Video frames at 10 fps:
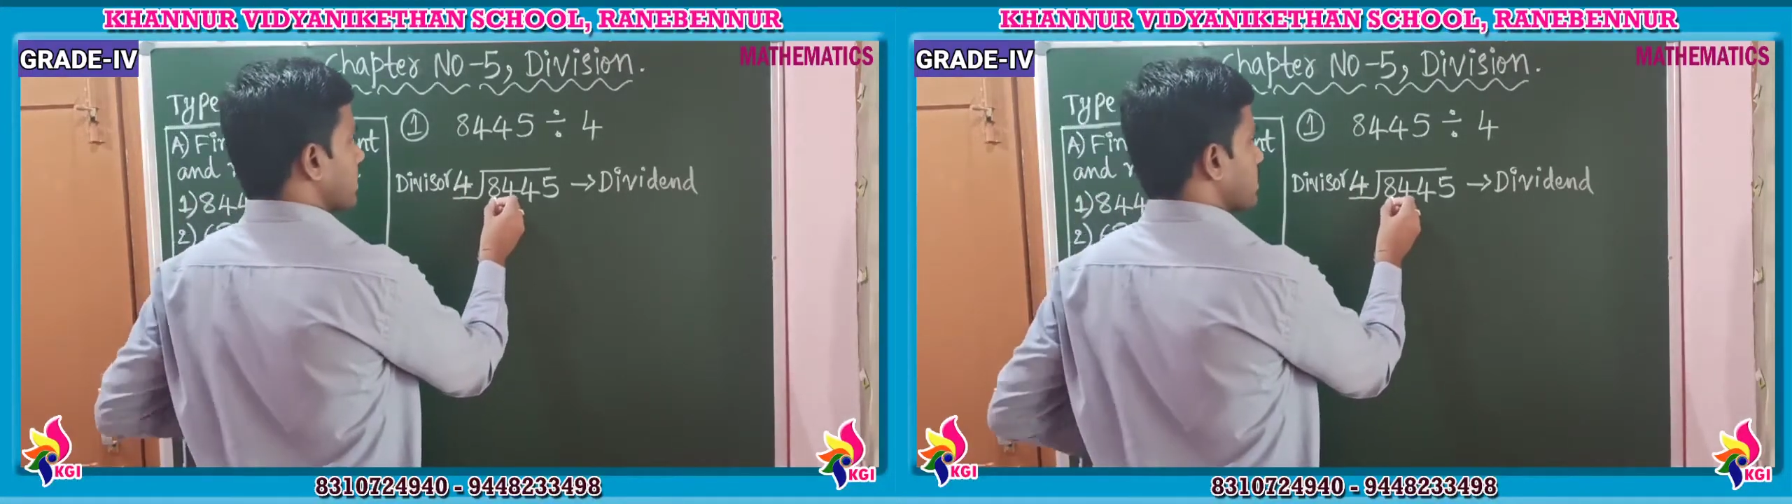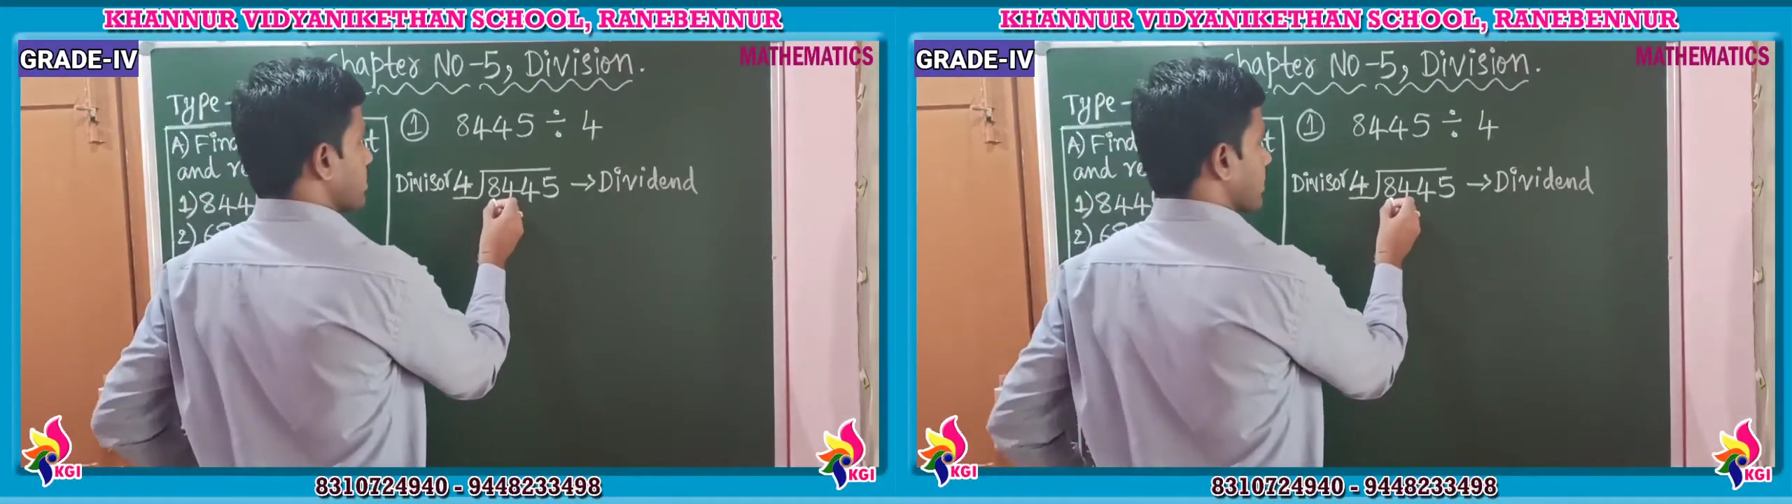
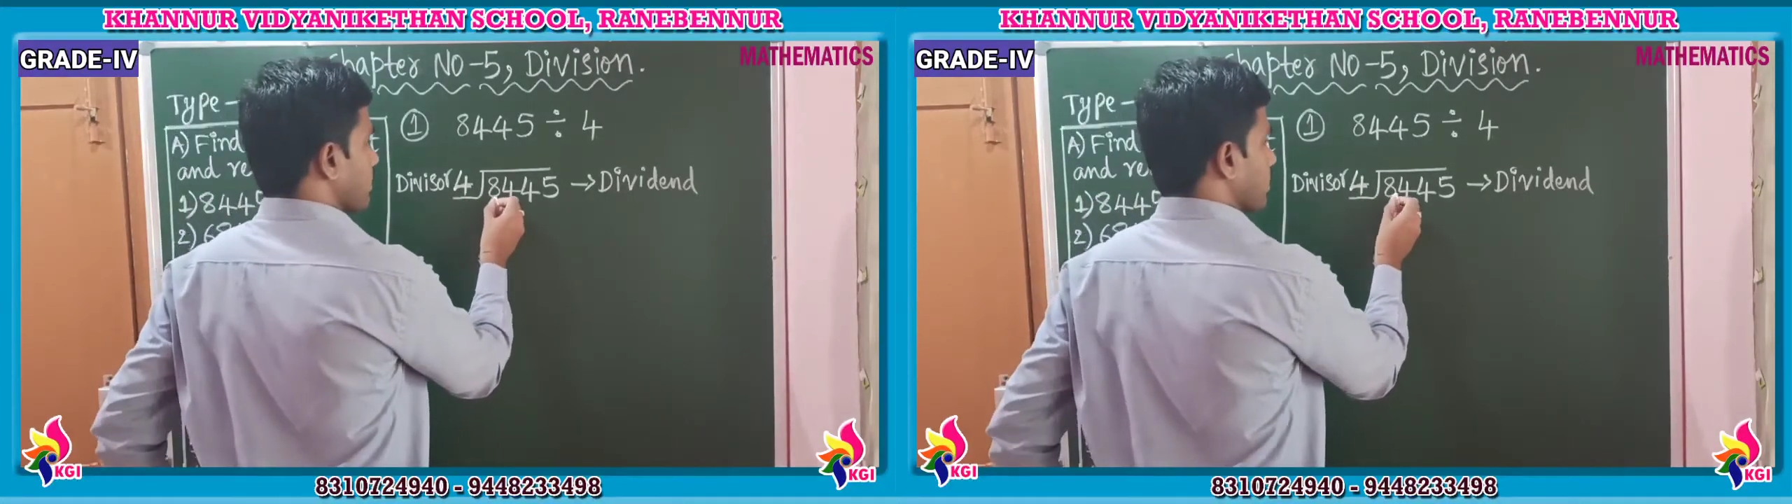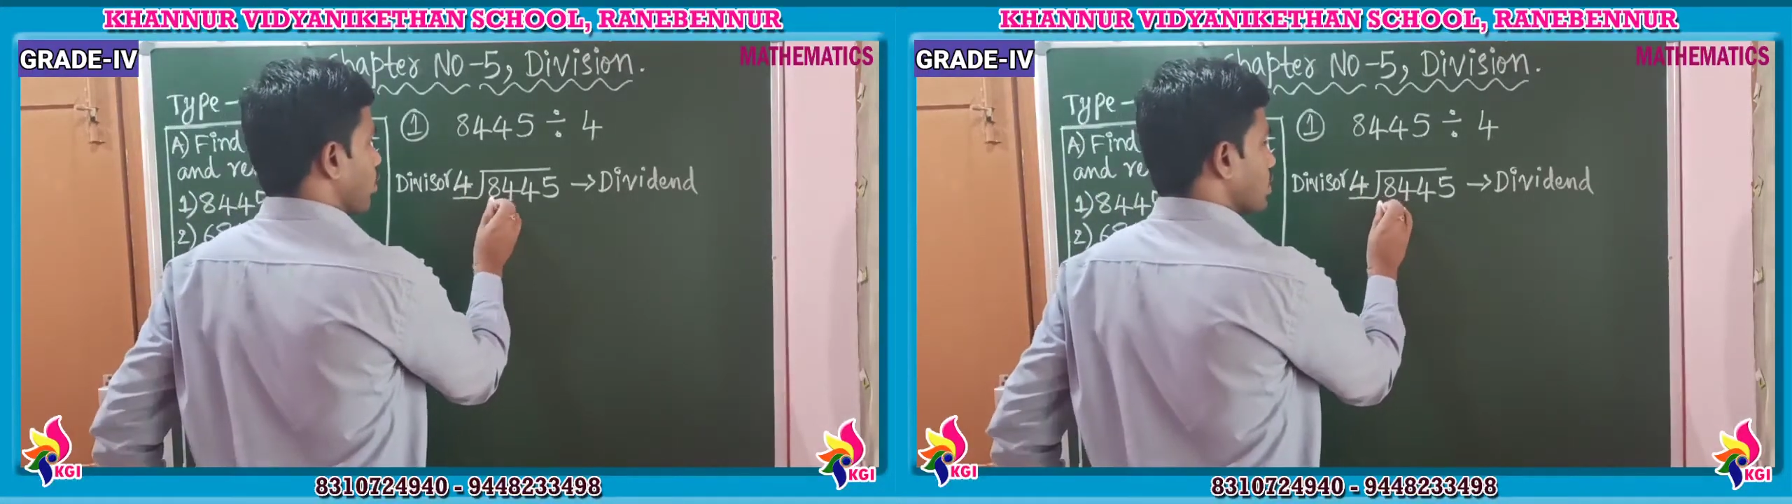this
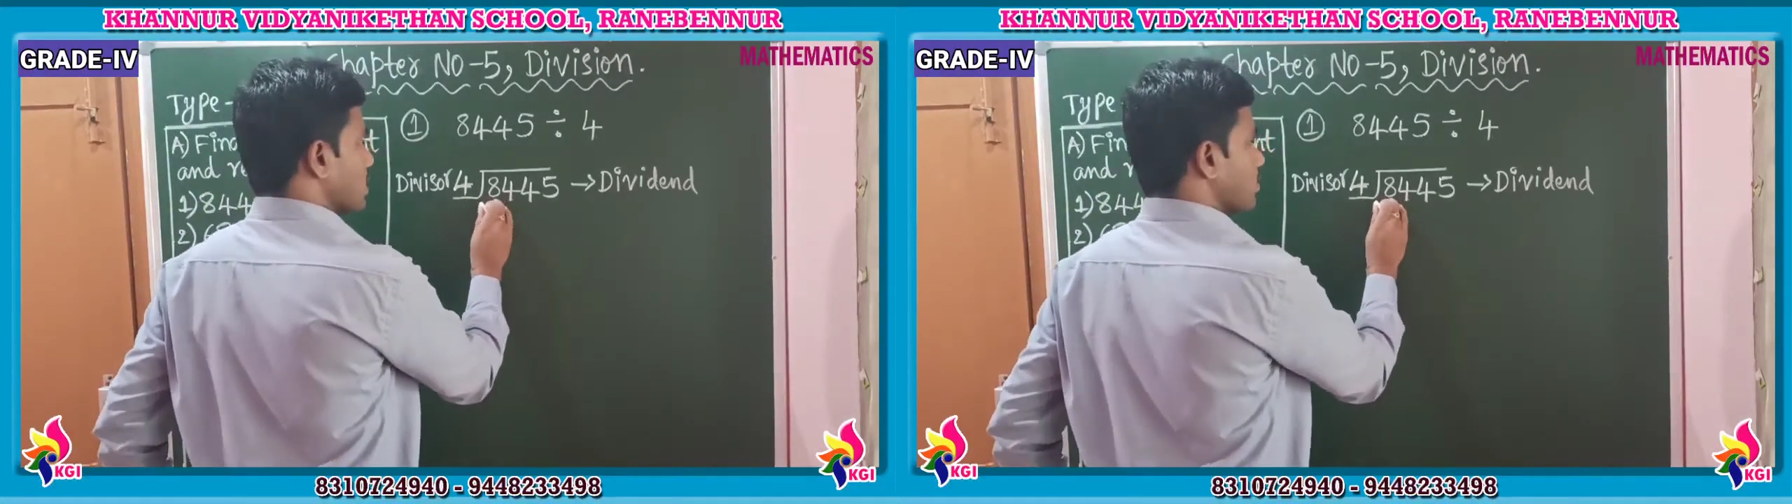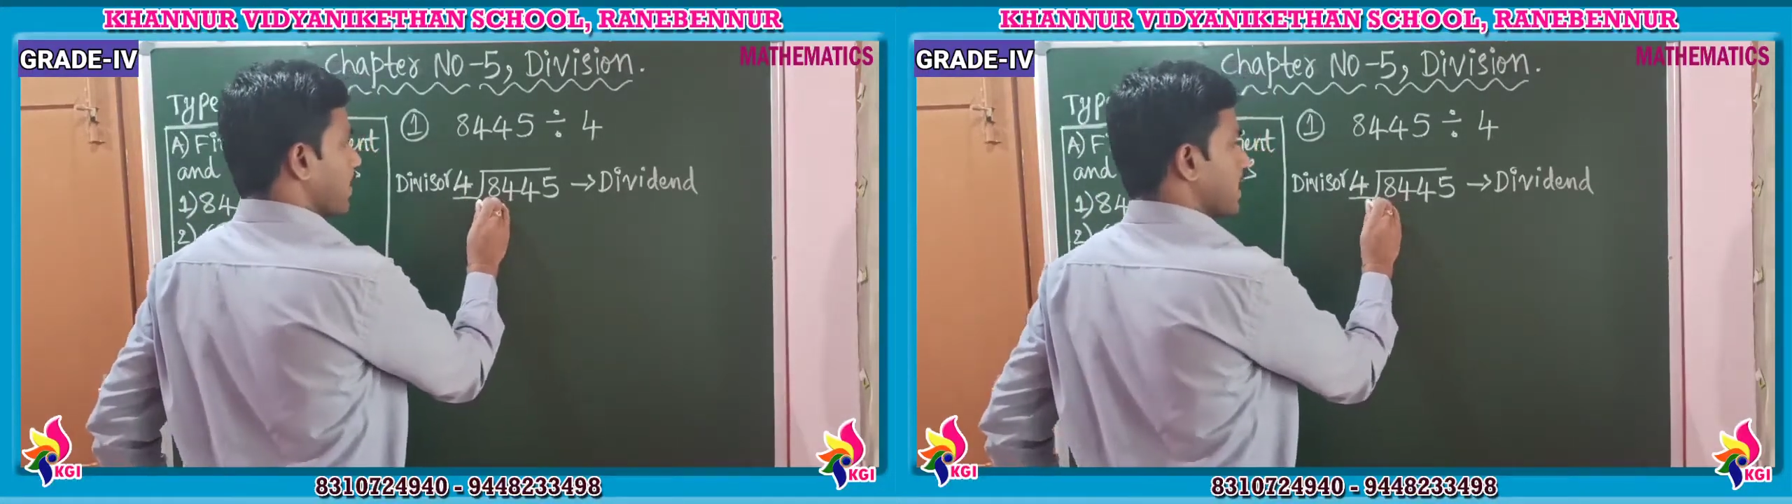
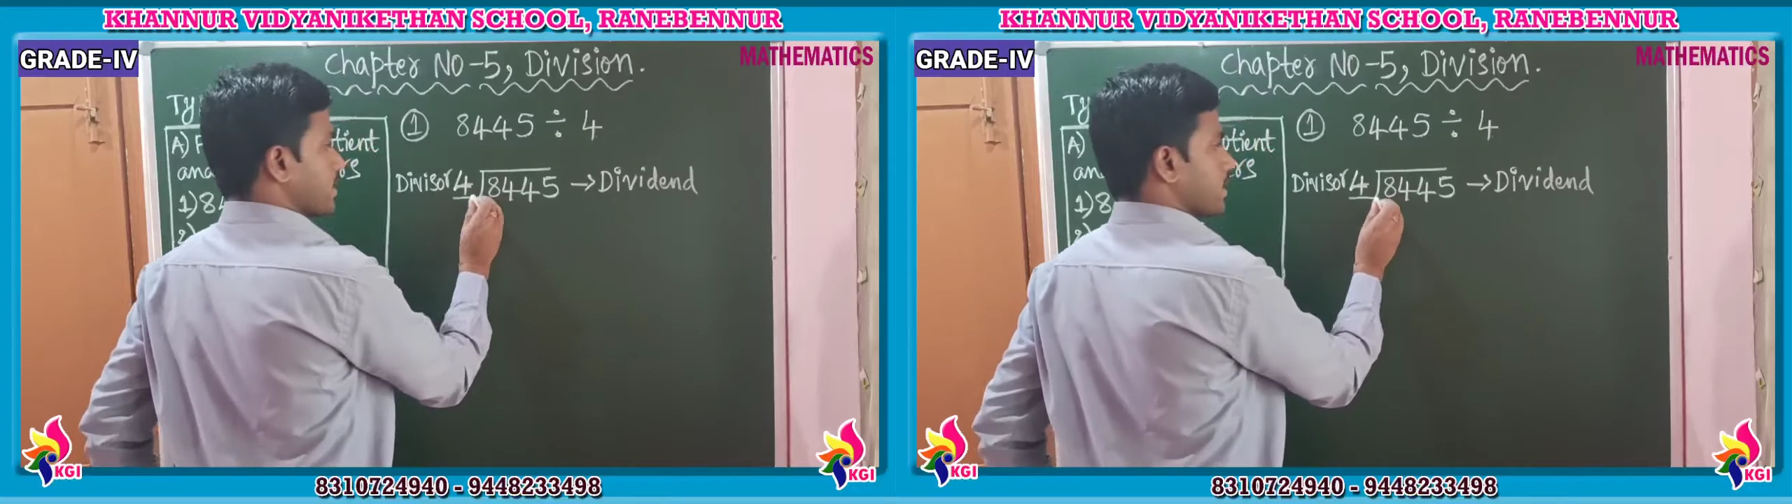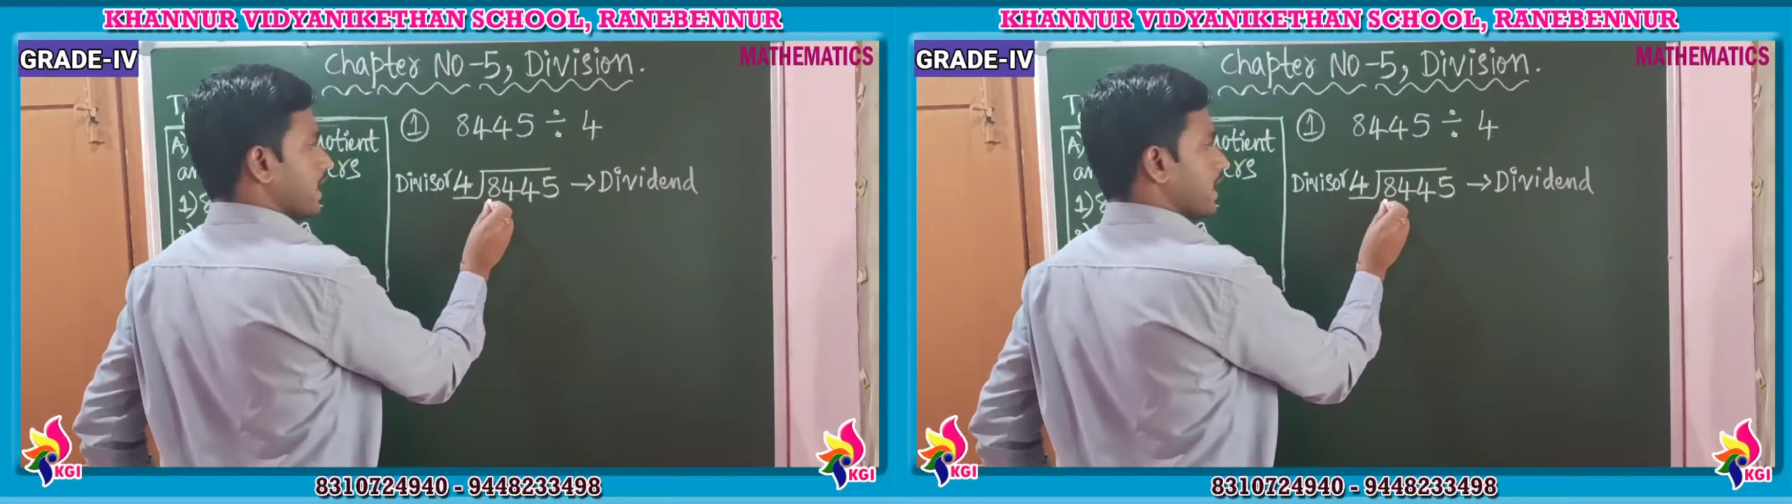thousands place.